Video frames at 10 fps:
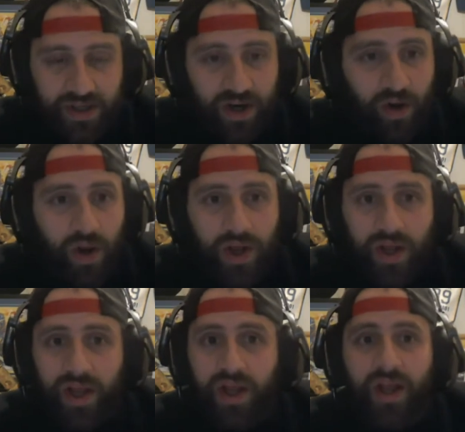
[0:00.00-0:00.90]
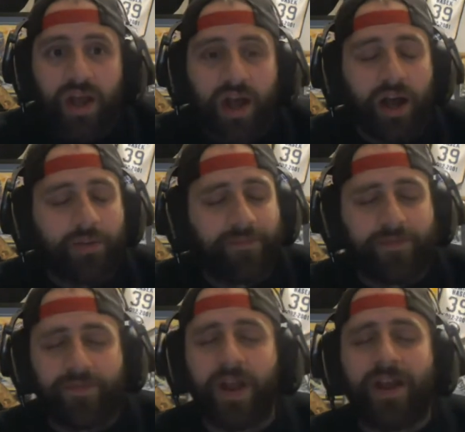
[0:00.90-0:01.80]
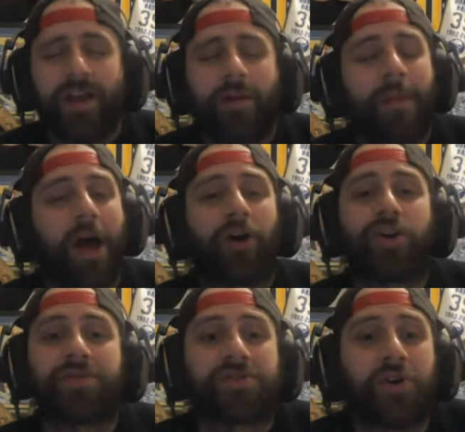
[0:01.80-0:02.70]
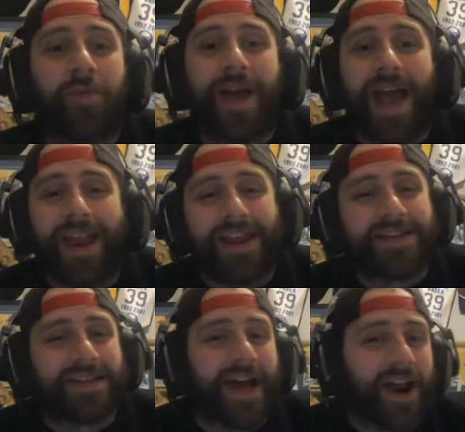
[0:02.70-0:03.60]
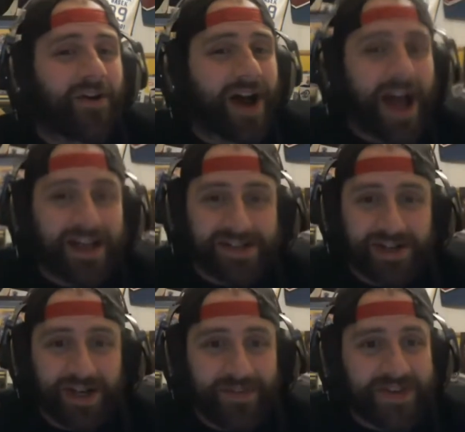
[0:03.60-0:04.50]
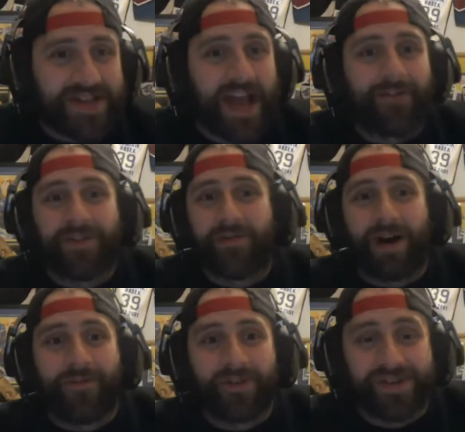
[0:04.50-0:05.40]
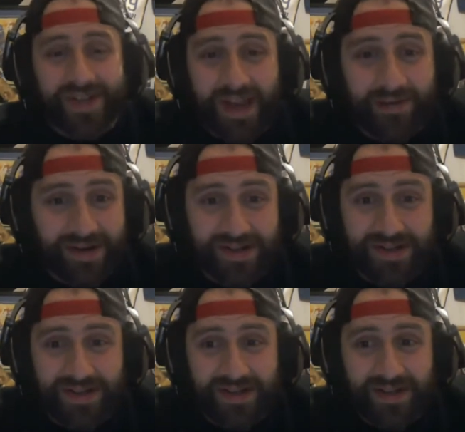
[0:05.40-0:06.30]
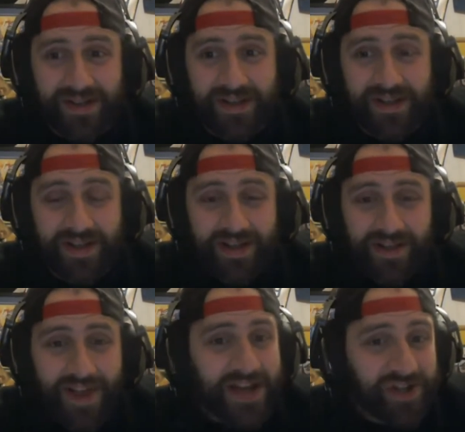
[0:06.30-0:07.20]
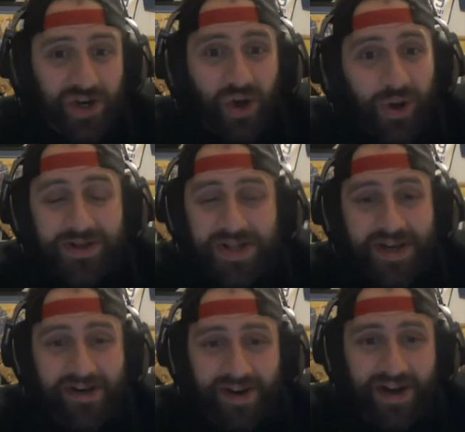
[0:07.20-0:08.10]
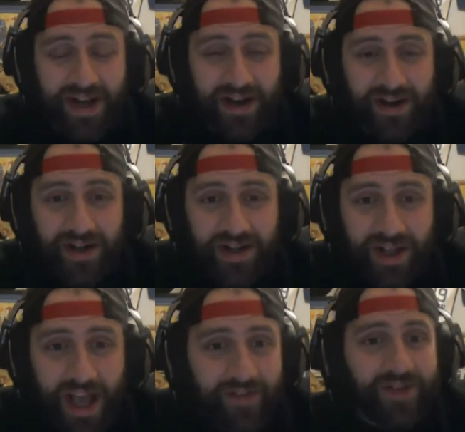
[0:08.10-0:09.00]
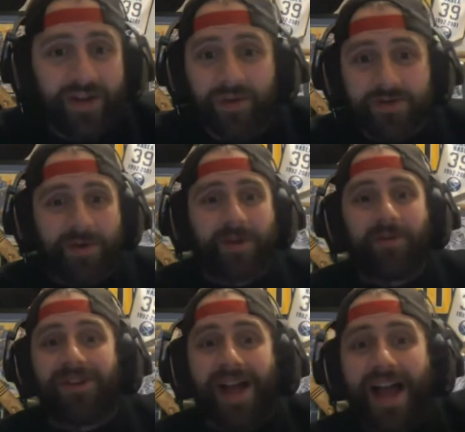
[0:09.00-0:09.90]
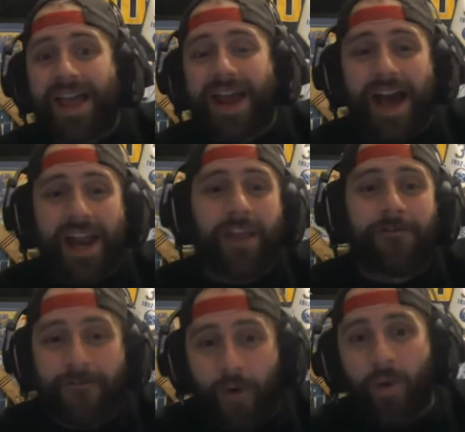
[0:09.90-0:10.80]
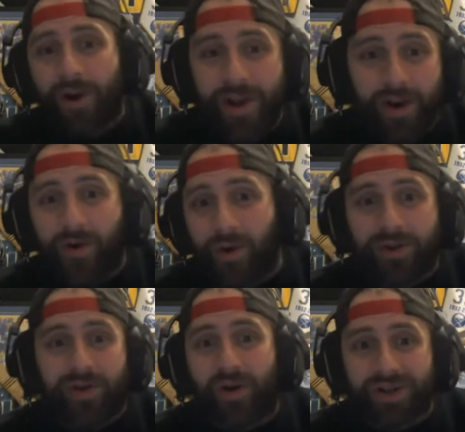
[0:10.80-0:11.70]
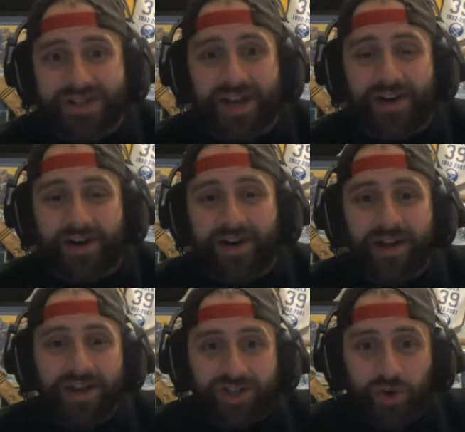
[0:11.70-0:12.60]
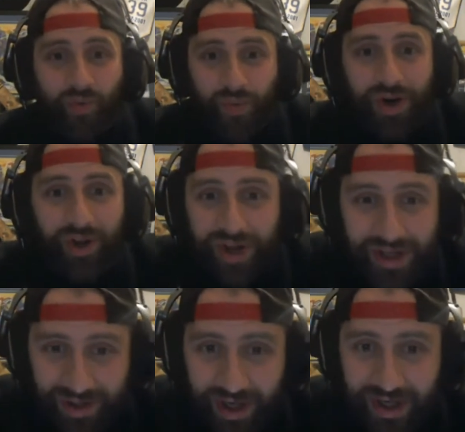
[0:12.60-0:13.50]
Malcolm Subban isn't on a roster if it's not for the Buffalo Sabres. That's your goaltending right now. Everything was very reliant on a 40-year-old goaltender to really,